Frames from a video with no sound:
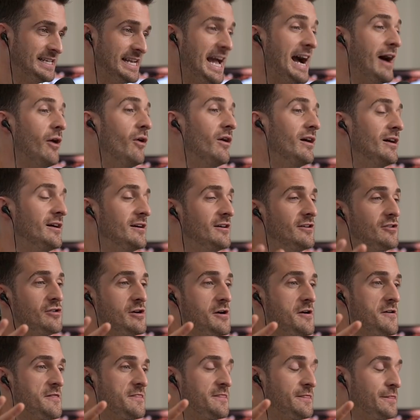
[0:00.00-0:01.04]
Now,
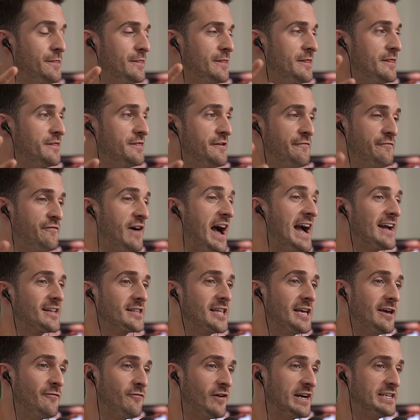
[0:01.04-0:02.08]
the fact
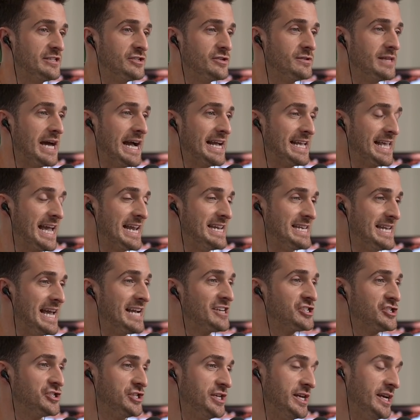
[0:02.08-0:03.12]
that if I do that again
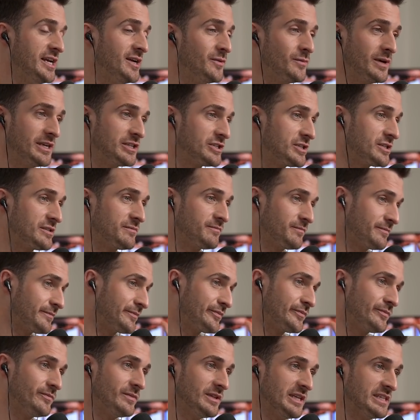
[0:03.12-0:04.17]
next year, which
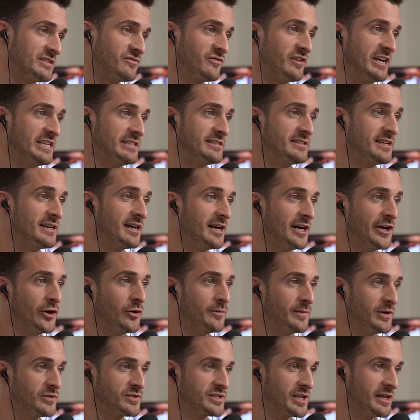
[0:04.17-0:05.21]
let's face it, I
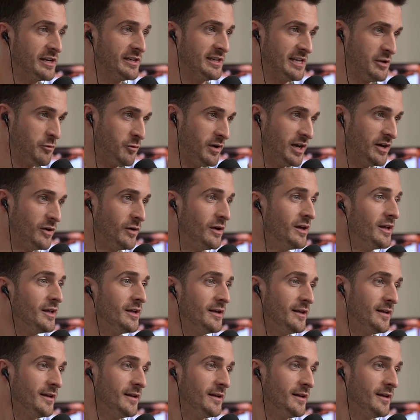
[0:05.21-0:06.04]
almost certainly will,